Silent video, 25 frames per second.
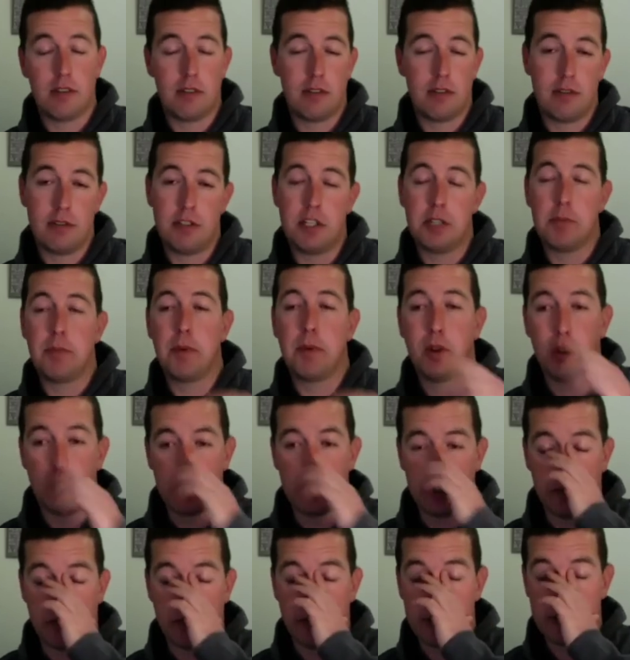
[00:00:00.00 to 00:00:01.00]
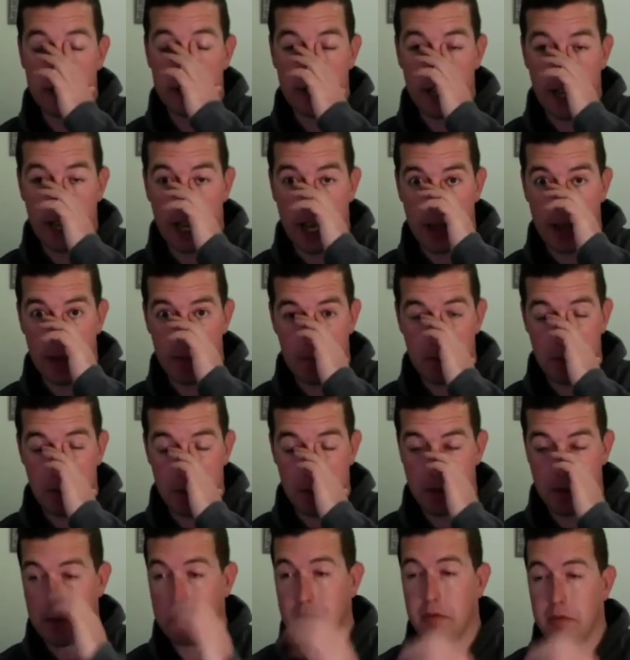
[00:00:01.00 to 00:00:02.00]
just because of this,
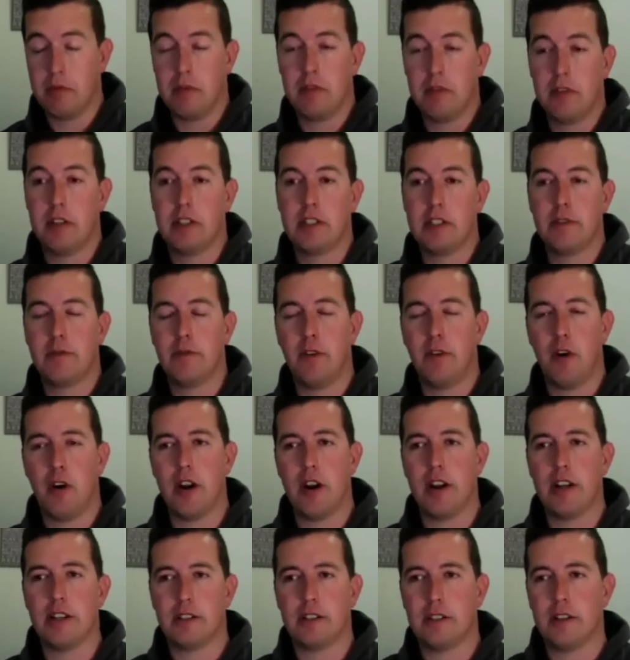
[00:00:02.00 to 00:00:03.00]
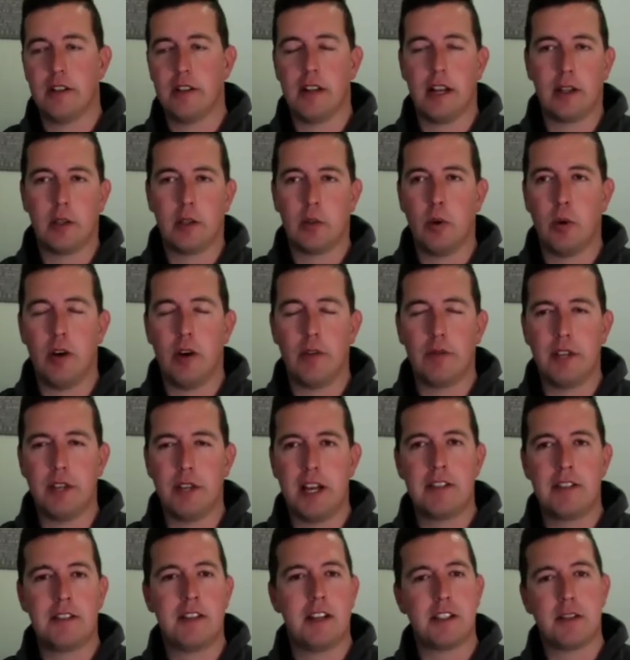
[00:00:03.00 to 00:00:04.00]
the safari is like 12 days
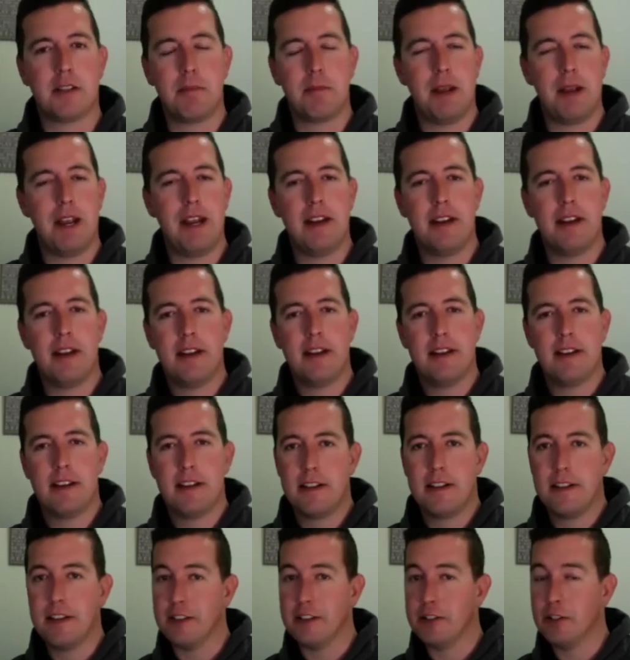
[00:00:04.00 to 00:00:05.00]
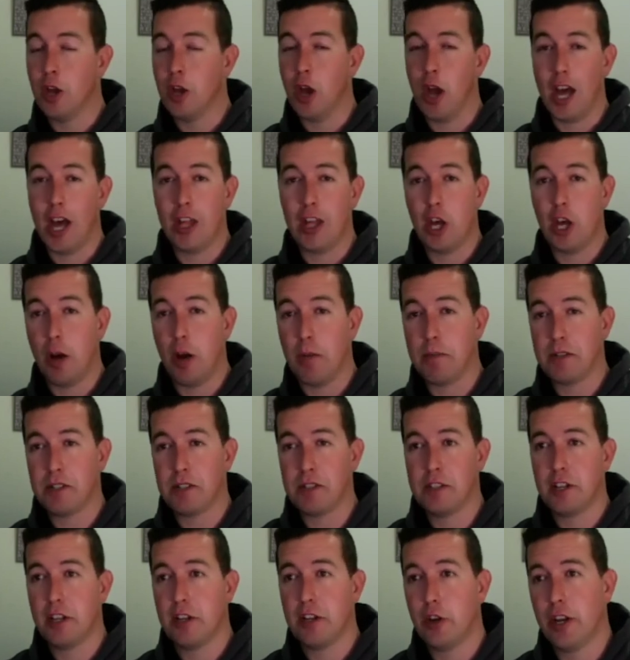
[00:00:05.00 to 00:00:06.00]
doesn't mean there's no other options
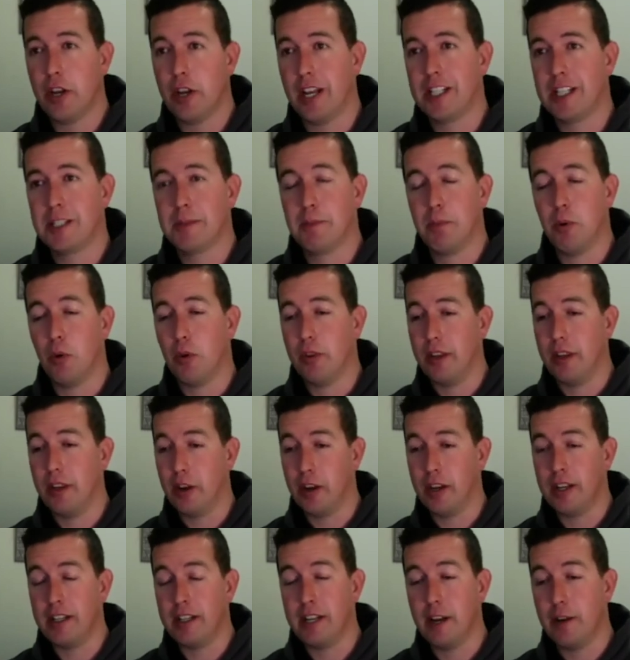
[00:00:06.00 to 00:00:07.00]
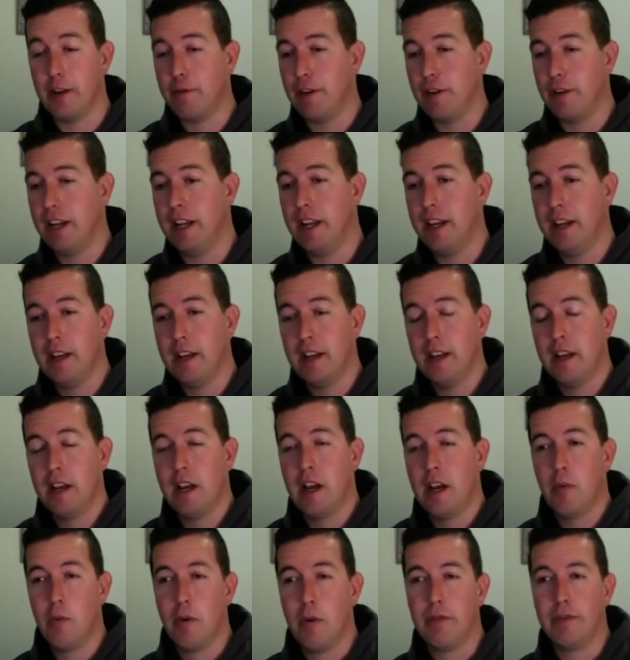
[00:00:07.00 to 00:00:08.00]
that you can explore. You can definitely,
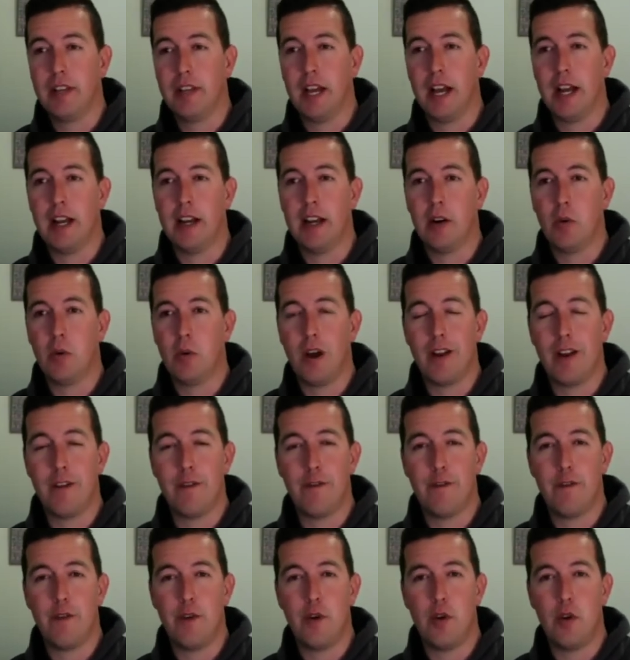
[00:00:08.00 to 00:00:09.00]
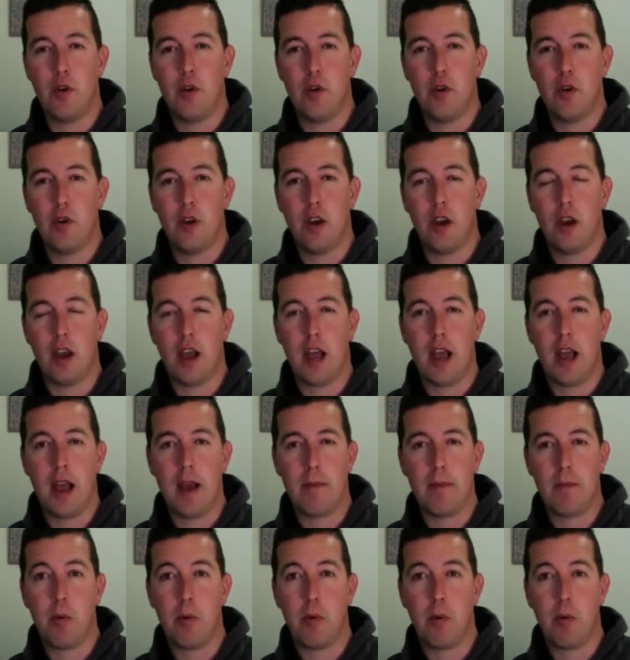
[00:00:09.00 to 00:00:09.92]
we've done quite a few where